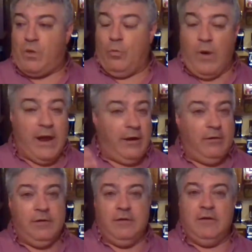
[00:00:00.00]

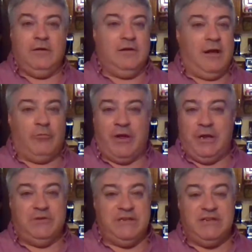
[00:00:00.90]
where a
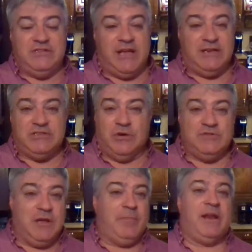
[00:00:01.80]
radio DJ
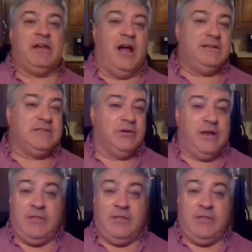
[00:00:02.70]
shows up at a concert,